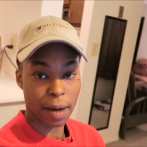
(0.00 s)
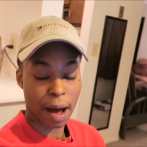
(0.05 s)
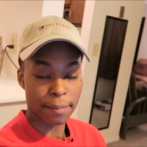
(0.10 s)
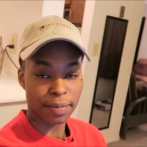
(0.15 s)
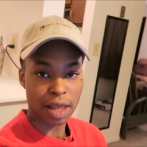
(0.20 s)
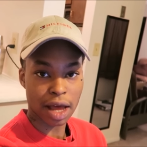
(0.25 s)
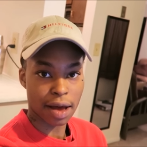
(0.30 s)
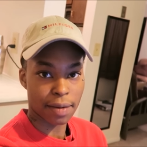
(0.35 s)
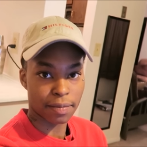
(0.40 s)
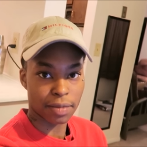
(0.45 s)
I'm
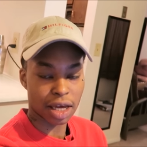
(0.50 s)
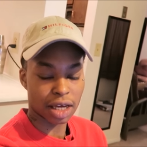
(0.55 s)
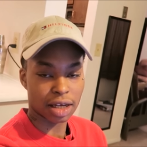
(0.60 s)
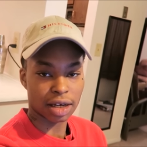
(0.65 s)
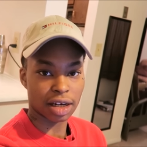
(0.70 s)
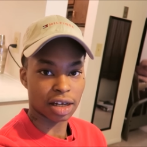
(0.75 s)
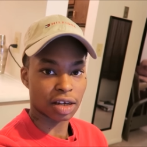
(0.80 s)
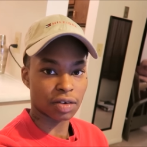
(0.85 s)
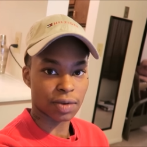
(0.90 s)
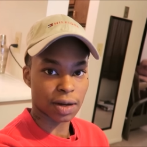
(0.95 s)
not
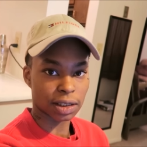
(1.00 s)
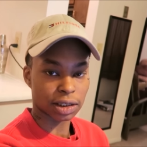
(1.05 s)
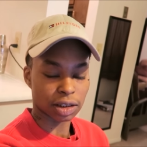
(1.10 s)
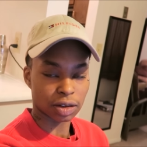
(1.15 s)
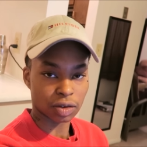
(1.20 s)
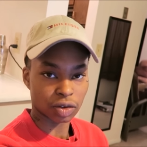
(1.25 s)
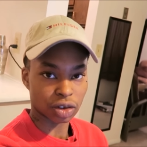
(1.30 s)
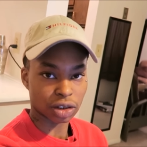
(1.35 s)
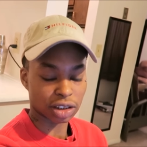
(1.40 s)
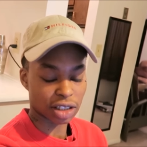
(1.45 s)
making any
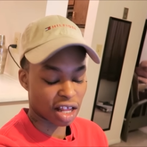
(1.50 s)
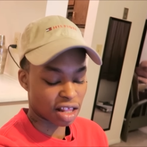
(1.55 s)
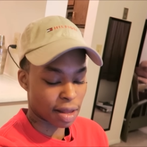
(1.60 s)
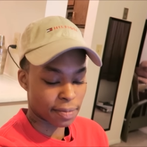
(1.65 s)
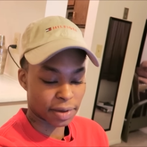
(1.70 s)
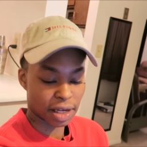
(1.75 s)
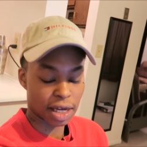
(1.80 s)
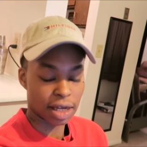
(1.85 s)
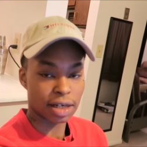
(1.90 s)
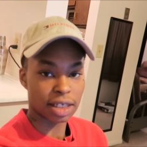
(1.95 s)
resolutions. All
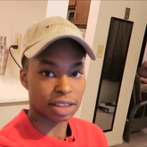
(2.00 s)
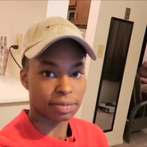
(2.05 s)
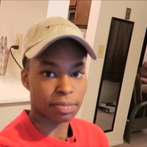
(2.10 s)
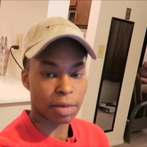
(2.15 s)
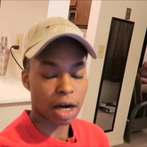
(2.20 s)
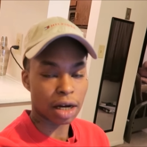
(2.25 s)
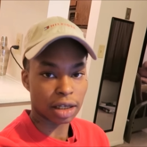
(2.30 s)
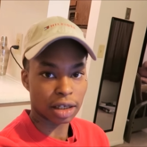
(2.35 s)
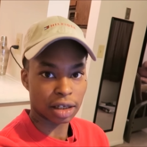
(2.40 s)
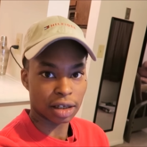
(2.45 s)
I'm getting is
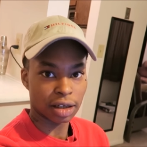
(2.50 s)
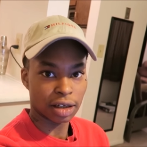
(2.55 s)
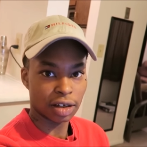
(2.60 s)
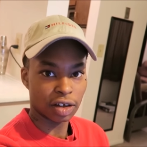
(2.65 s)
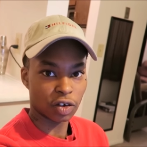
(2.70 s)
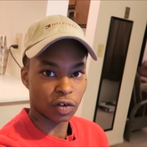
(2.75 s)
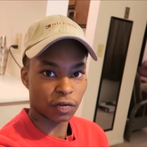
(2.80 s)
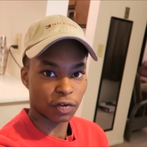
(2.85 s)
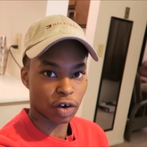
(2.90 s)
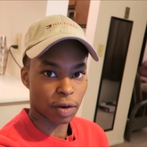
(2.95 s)
money.
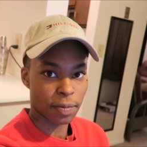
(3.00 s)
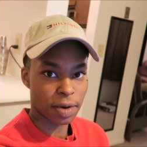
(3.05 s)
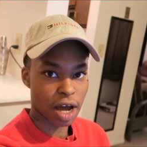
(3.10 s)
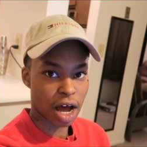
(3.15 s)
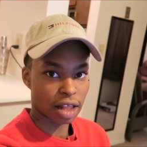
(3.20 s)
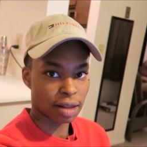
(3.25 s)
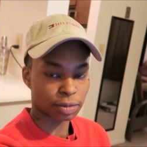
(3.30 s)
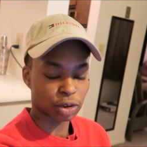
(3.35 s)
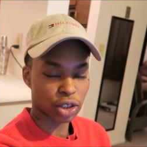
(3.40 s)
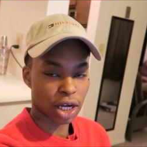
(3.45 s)
You feel me?
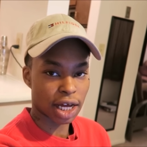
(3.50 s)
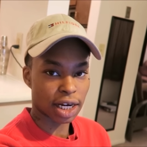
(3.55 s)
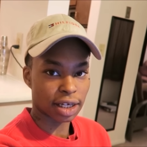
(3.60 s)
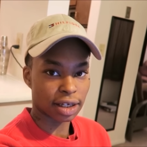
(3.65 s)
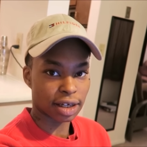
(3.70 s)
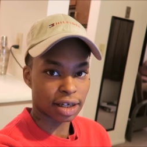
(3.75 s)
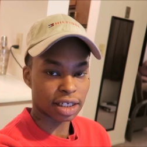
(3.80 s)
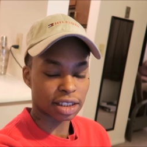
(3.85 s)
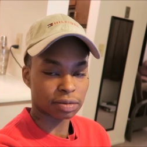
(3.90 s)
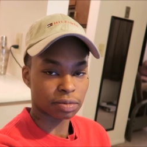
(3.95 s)
All I'm trying to
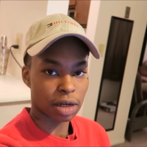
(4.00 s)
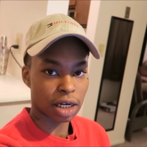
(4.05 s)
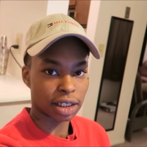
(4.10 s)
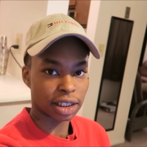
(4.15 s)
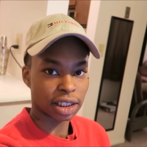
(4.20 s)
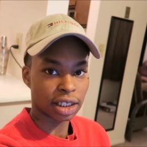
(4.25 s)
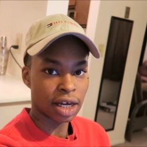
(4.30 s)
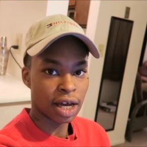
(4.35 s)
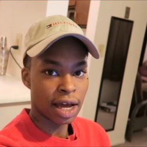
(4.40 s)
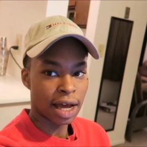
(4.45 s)
get is
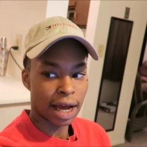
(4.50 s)
money.